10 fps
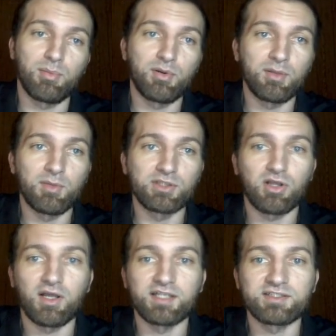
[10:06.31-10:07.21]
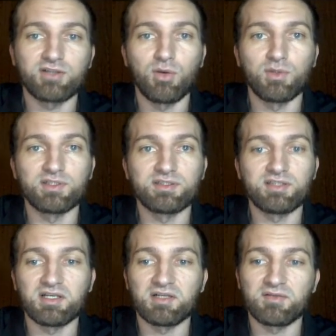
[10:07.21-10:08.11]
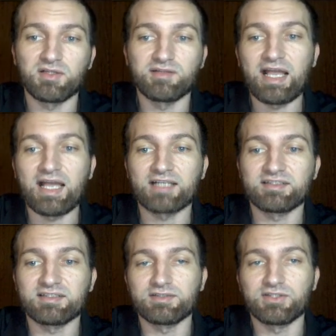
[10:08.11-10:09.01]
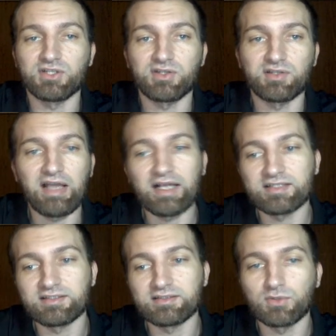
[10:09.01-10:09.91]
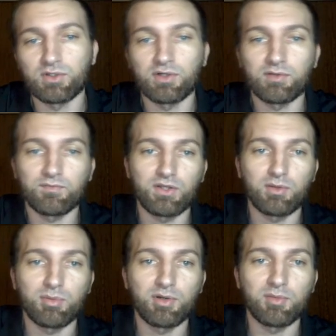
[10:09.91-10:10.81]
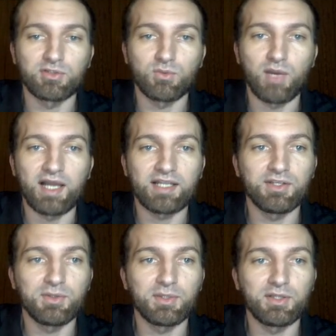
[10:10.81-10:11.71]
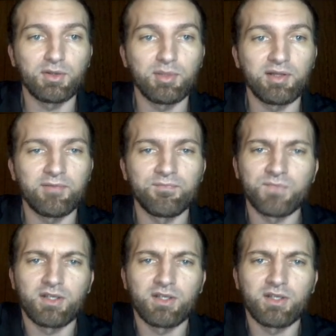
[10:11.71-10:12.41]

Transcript: pretty much all I saw was the taxes. You know, the taxes were, you know, pretty much whacking you a little bit.